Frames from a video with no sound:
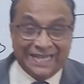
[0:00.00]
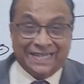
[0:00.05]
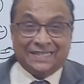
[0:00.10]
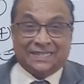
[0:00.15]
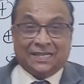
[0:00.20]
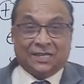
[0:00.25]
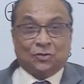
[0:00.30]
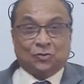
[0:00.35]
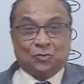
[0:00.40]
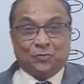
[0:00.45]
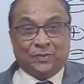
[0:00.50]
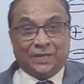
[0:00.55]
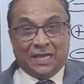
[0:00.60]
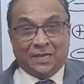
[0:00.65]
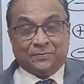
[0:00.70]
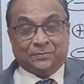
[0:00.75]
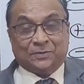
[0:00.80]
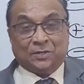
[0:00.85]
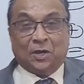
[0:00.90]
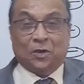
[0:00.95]
enter to
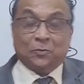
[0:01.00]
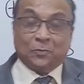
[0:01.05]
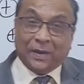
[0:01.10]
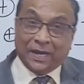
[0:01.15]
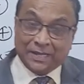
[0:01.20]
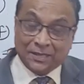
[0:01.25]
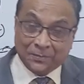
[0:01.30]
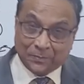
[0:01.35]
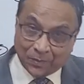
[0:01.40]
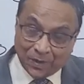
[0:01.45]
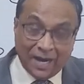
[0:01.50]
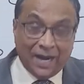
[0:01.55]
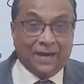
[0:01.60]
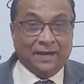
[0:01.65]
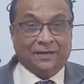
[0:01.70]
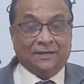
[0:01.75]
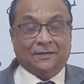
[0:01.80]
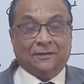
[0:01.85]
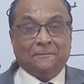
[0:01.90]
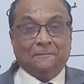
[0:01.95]
be absorbed by the
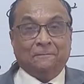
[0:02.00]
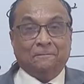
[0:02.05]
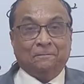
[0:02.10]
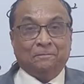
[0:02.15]
plant.